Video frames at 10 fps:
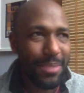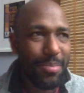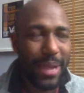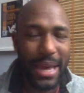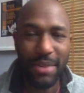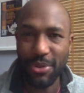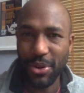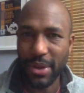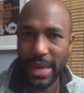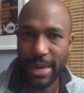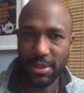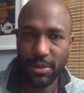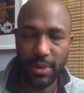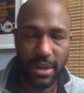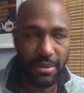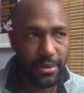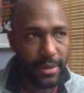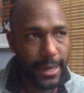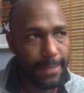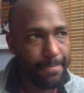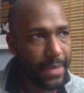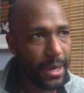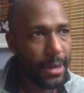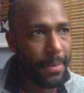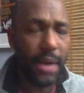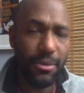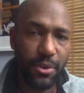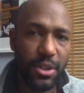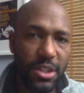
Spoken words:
playing video games or whatever, right? And of course, some